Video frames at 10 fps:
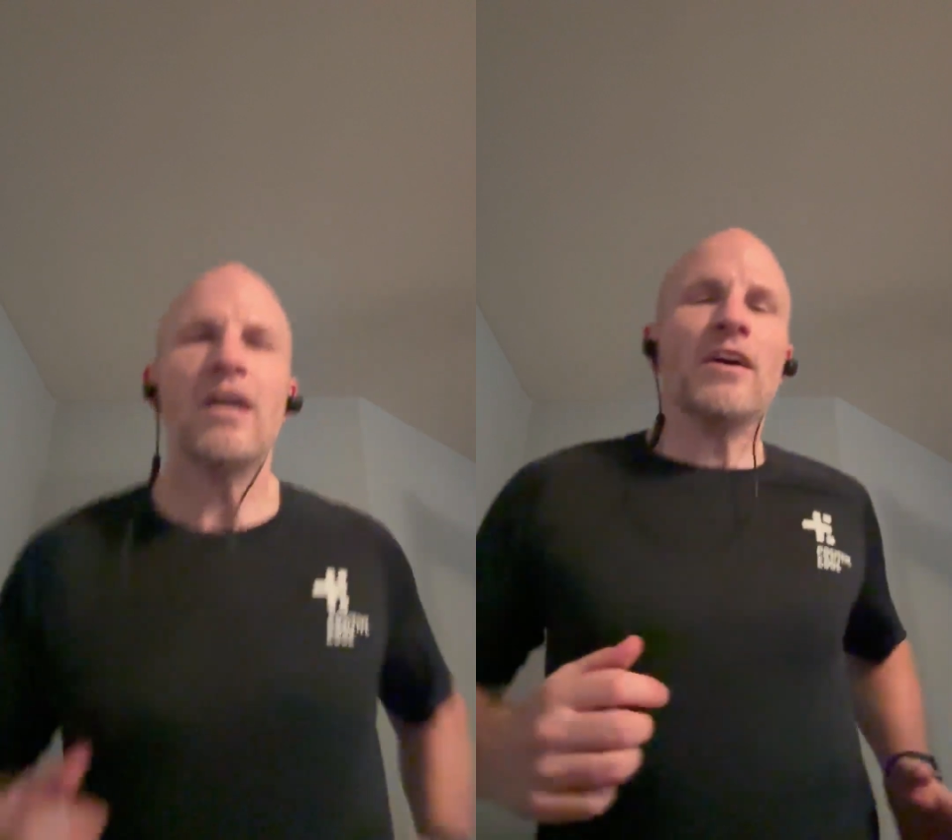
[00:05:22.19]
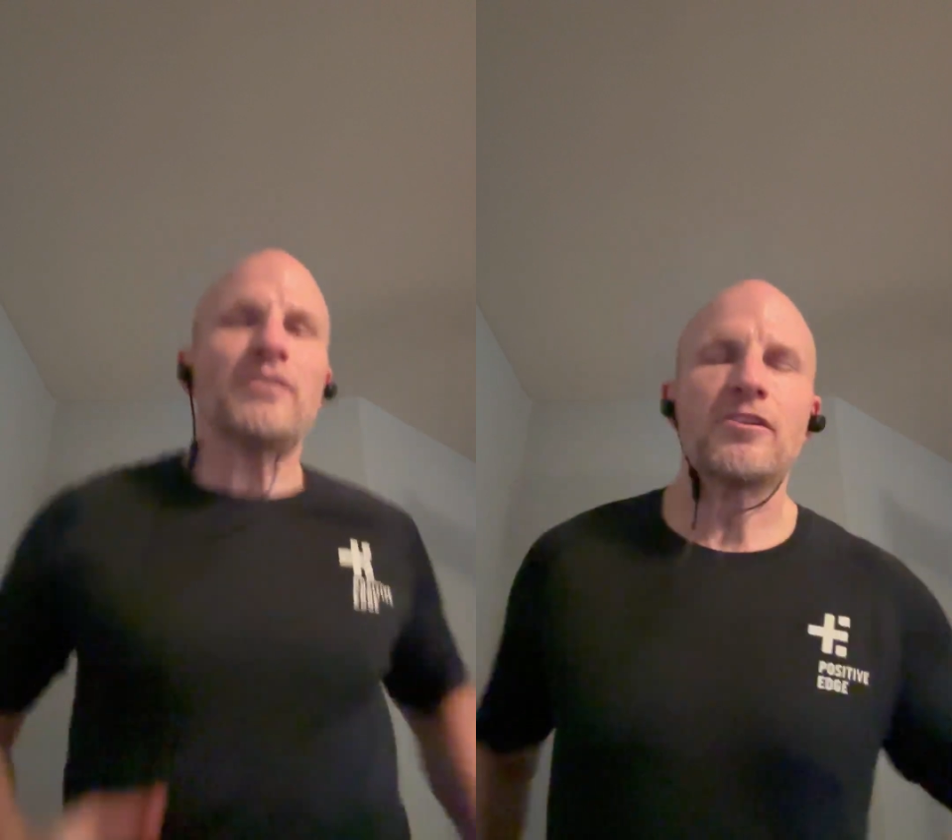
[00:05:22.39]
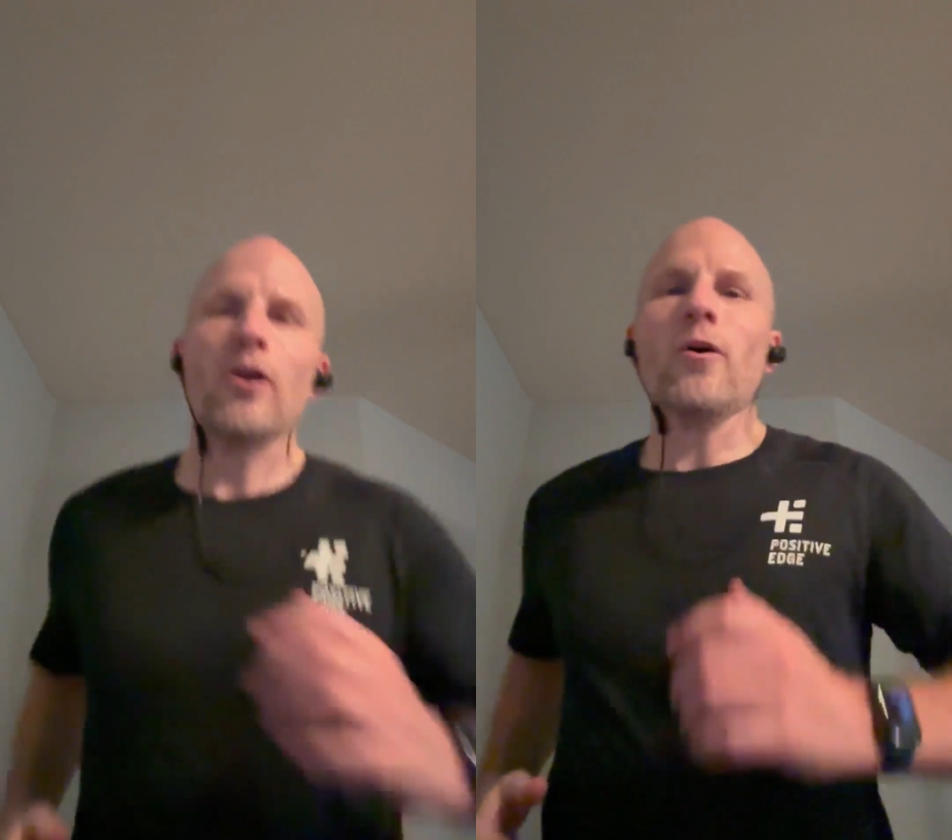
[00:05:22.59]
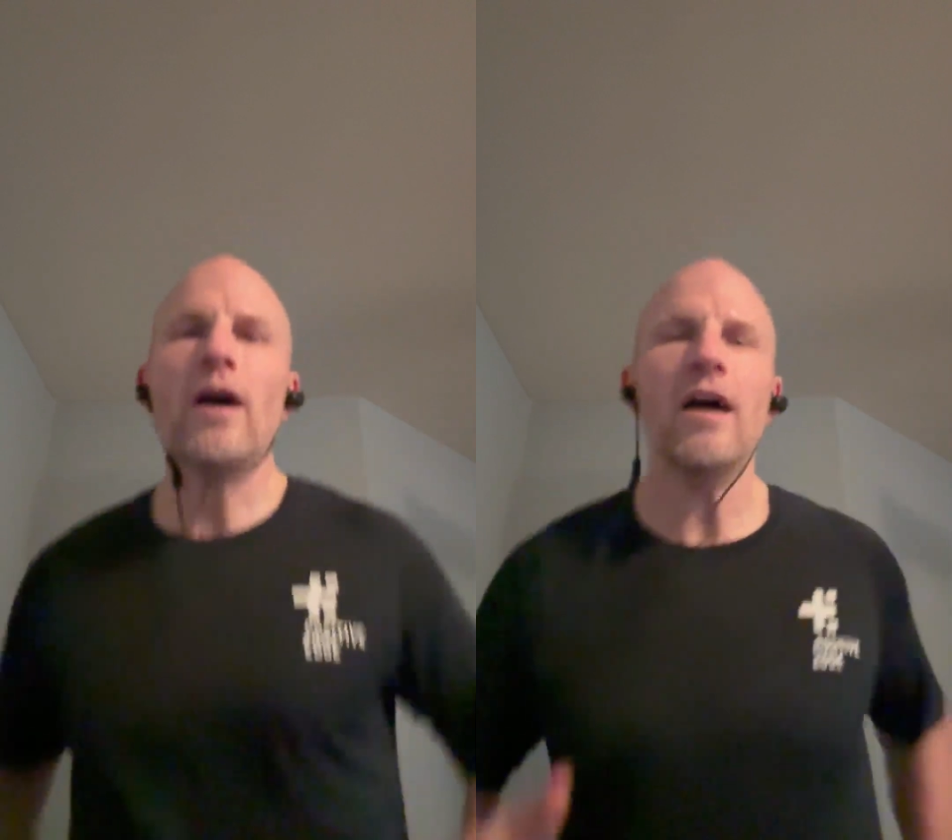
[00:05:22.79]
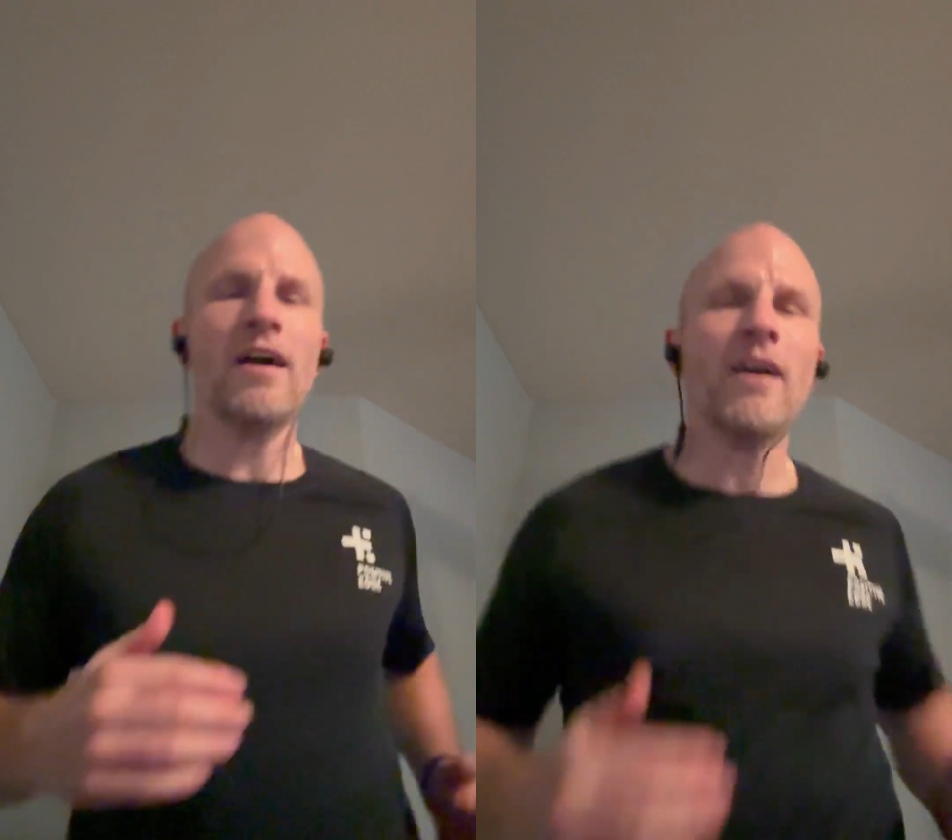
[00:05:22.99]
So
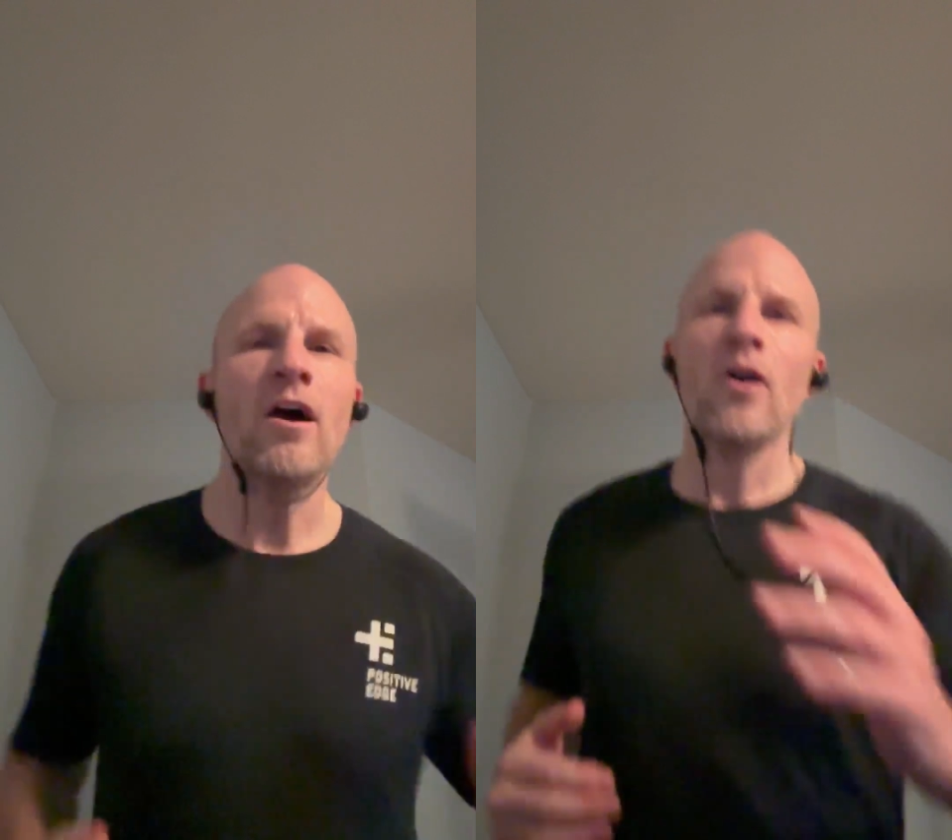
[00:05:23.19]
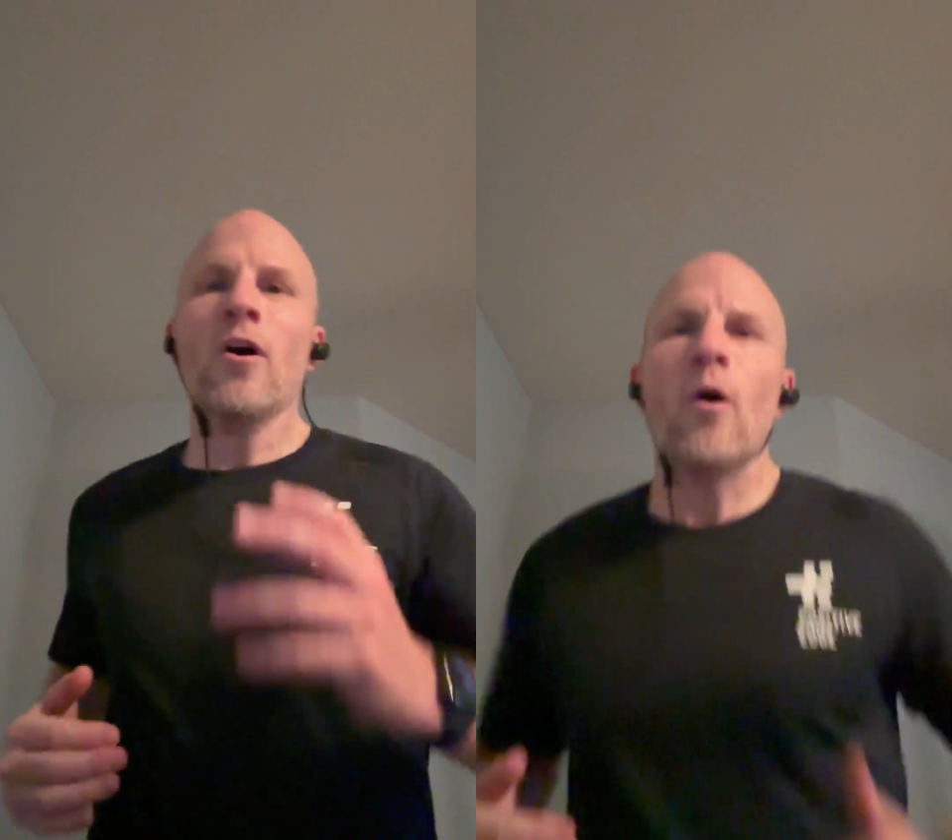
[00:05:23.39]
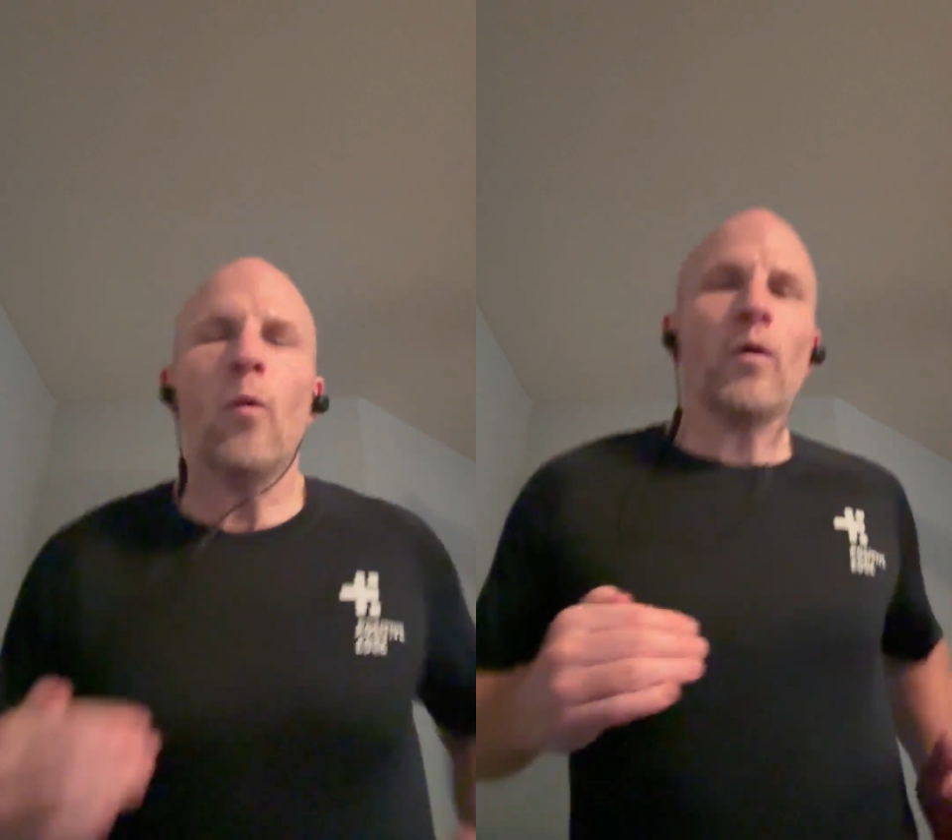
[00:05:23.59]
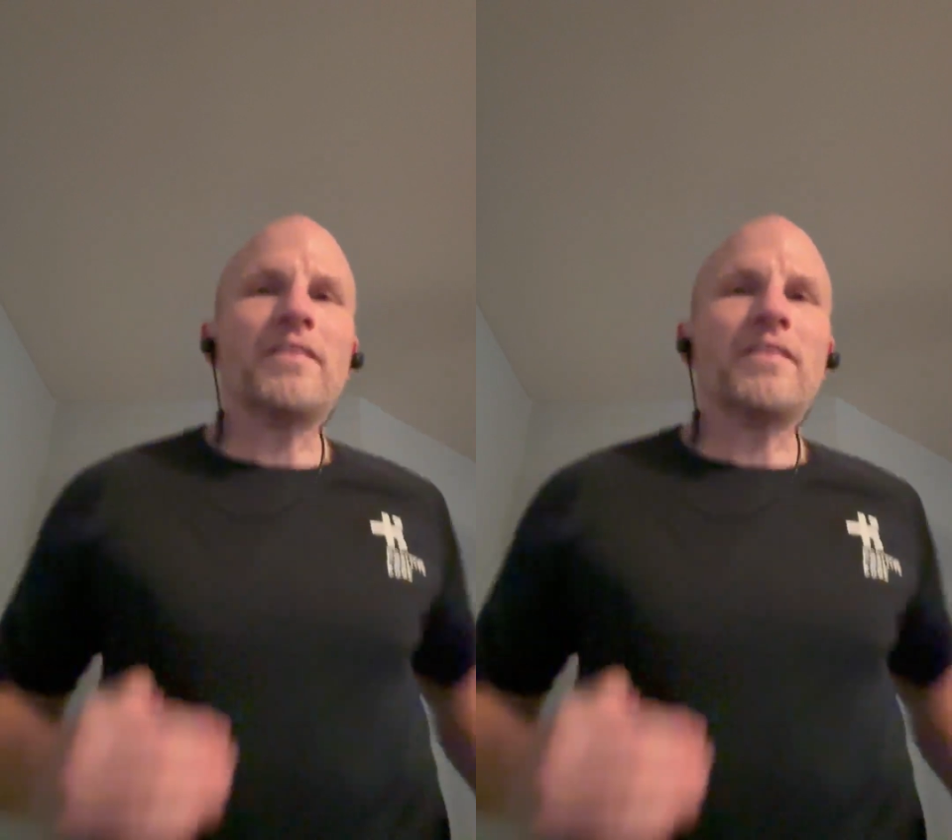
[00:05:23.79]
what